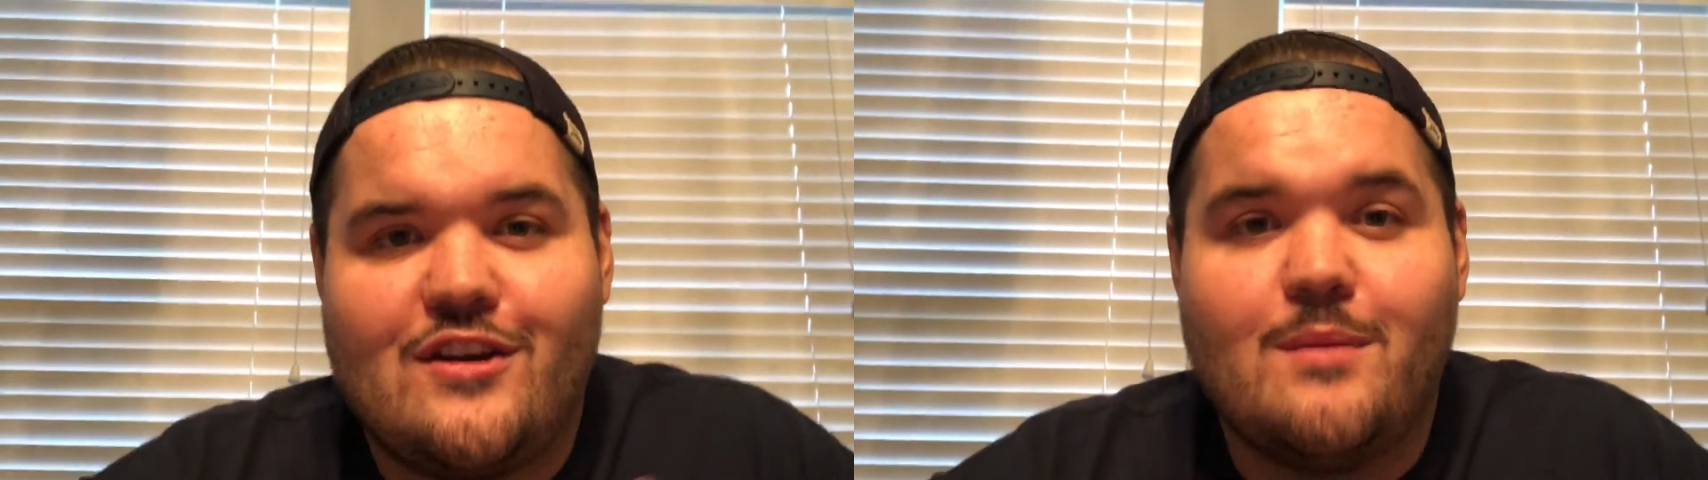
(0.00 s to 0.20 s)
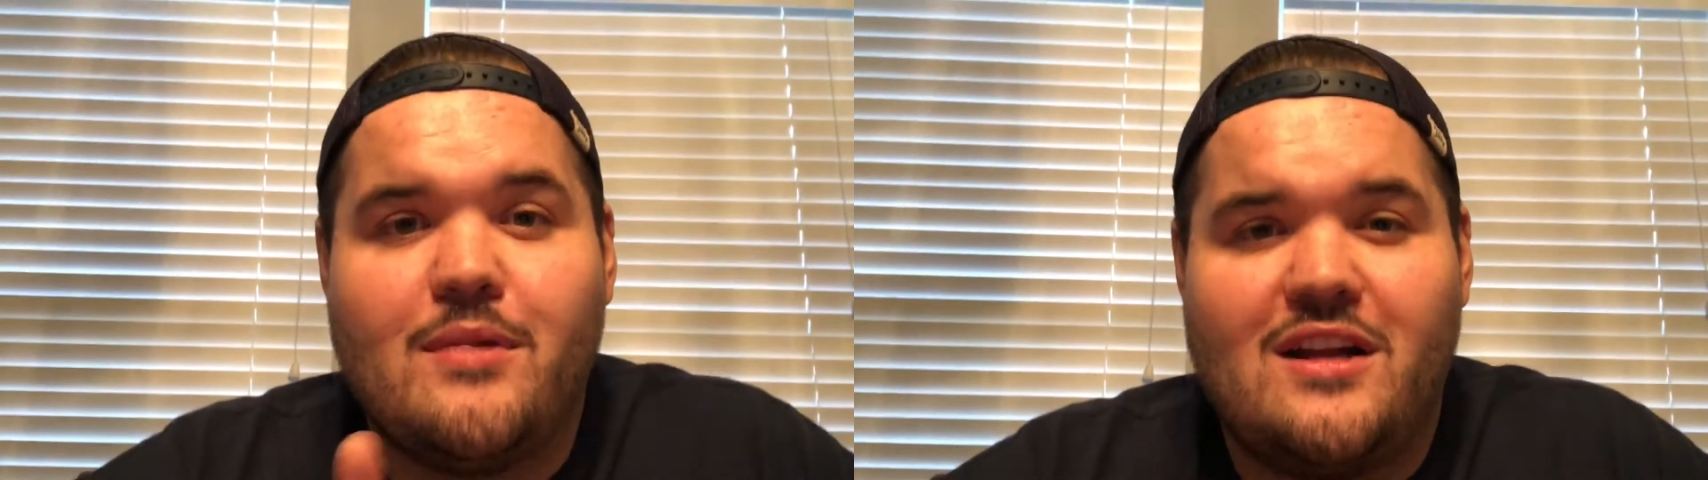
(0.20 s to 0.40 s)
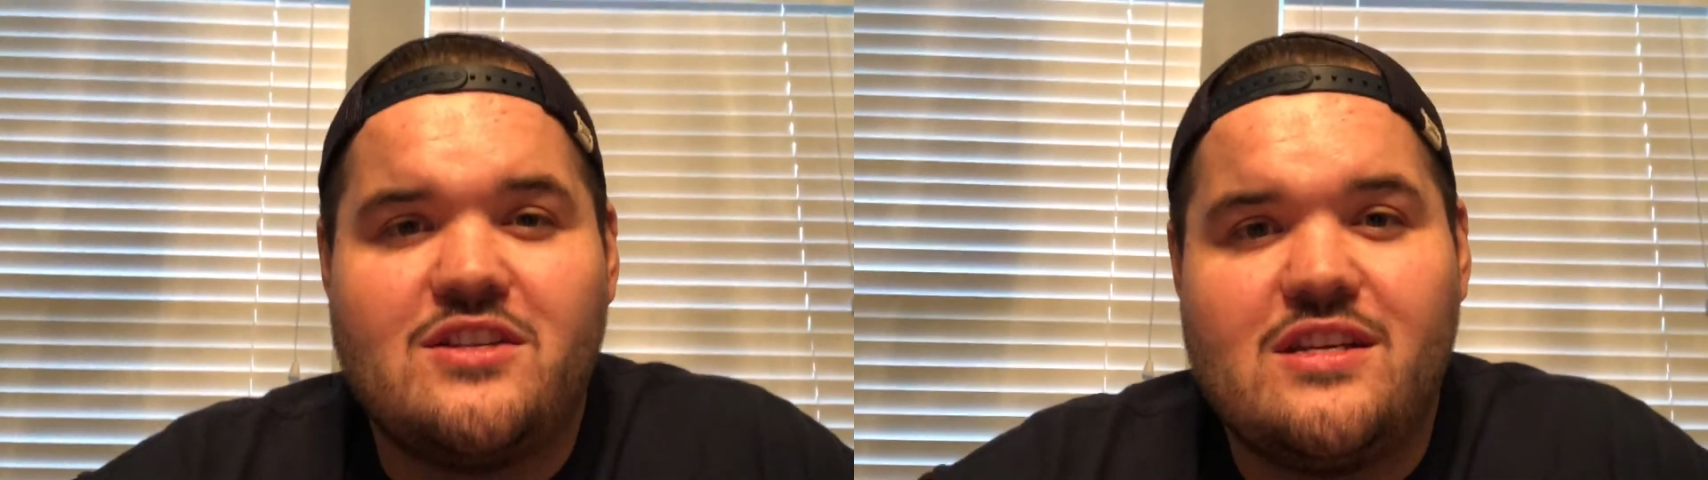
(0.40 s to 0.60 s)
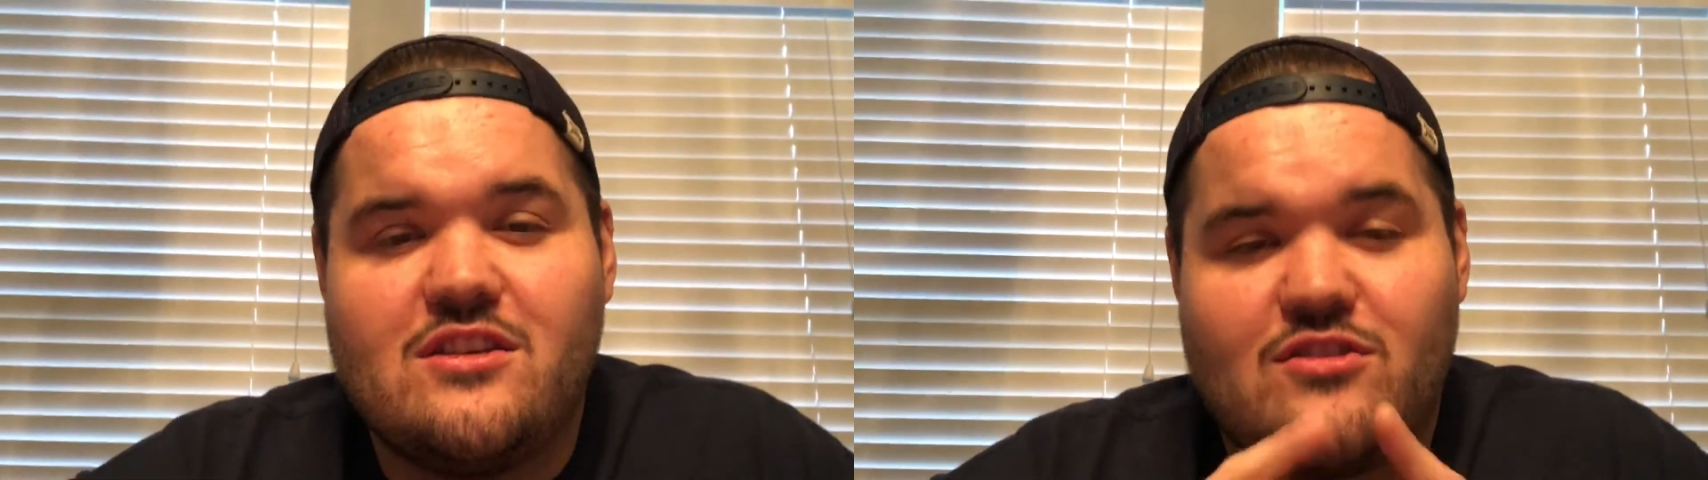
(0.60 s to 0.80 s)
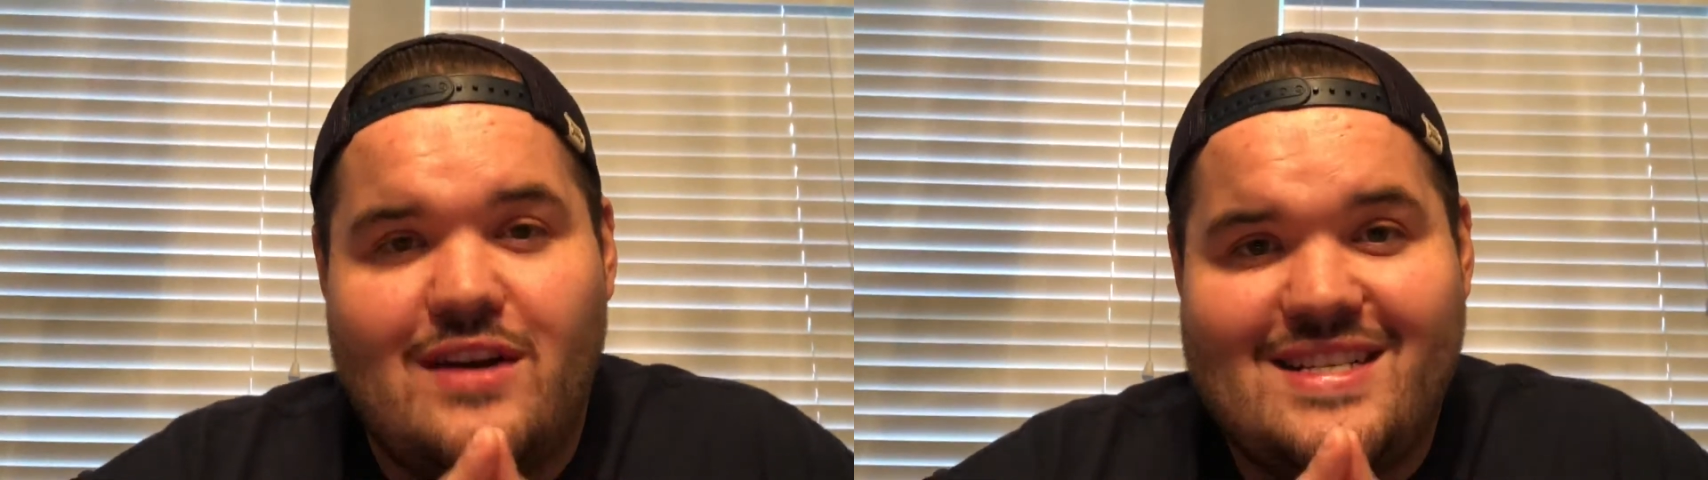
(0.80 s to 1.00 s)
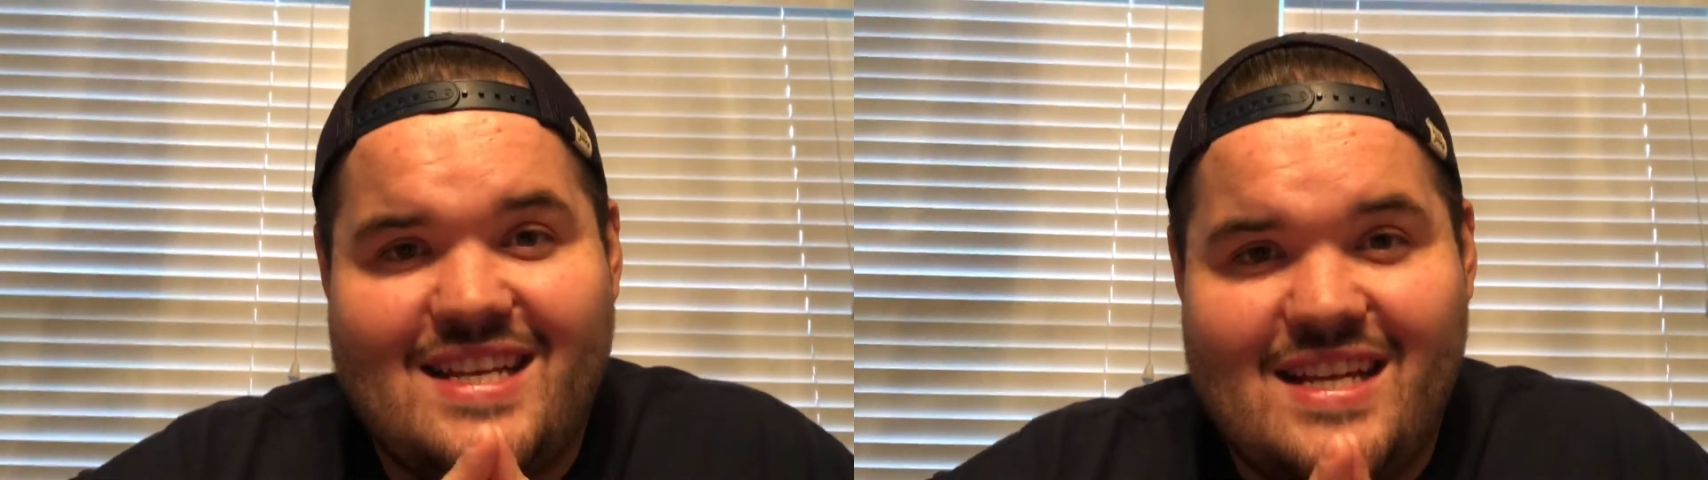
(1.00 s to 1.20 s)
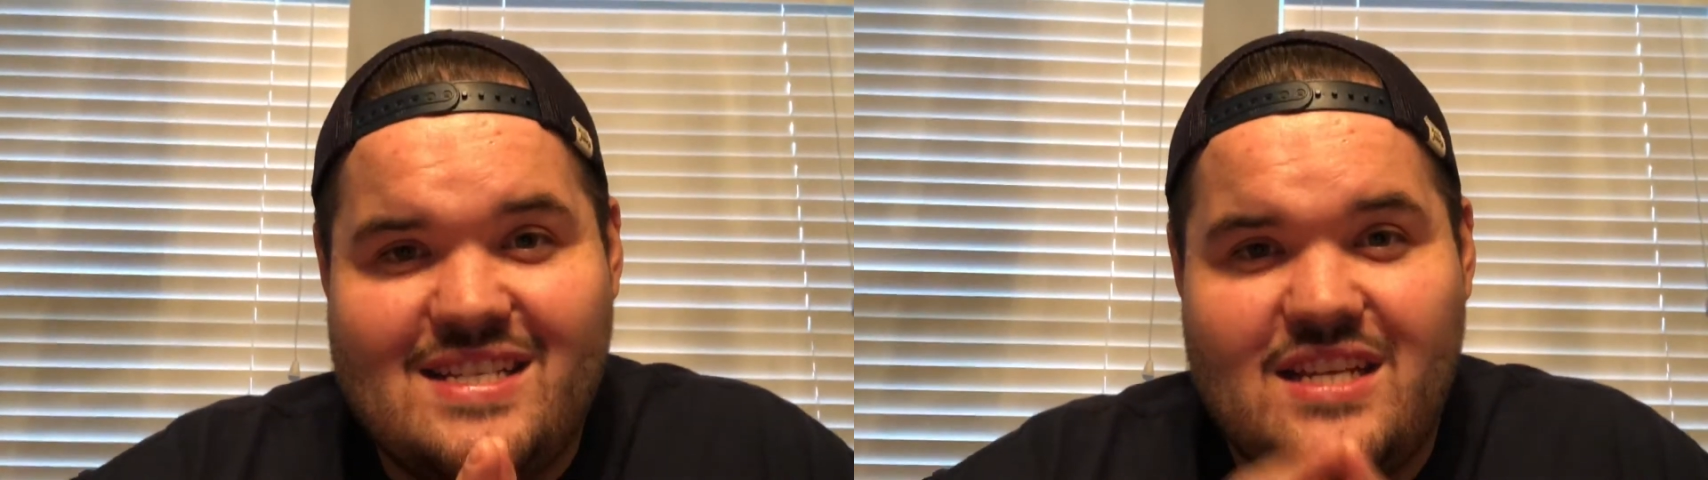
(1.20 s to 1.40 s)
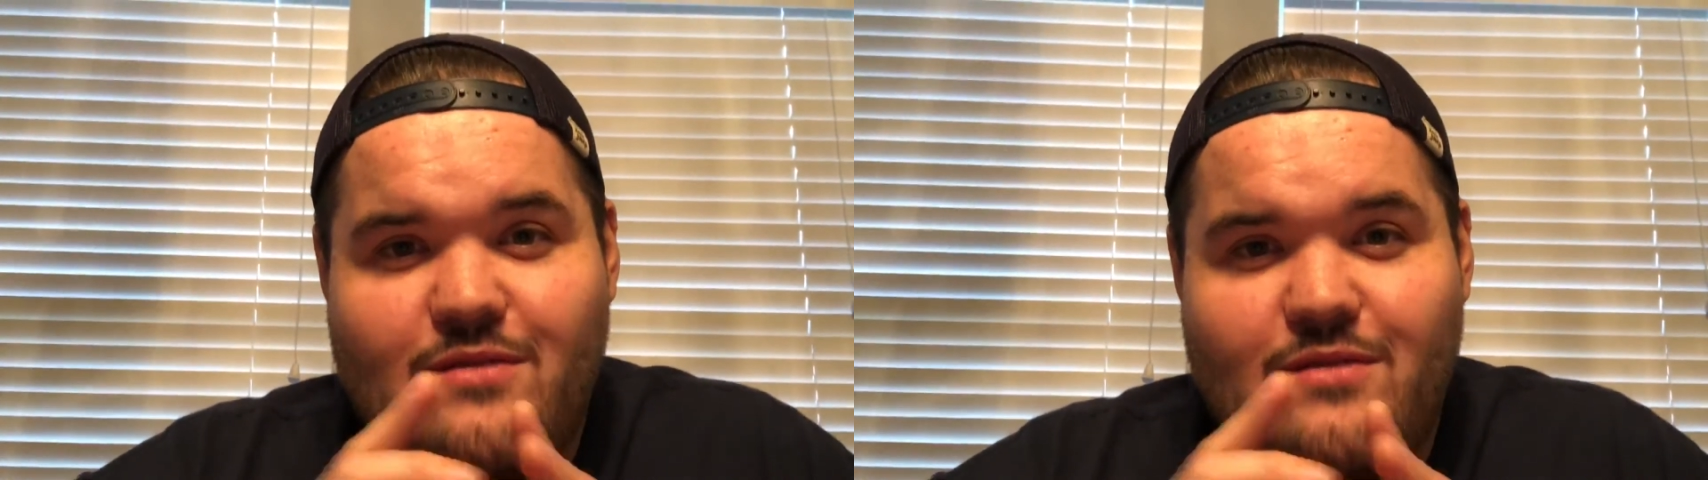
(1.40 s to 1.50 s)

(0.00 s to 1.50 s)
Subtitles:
and the blood of Jesus Christ cleanses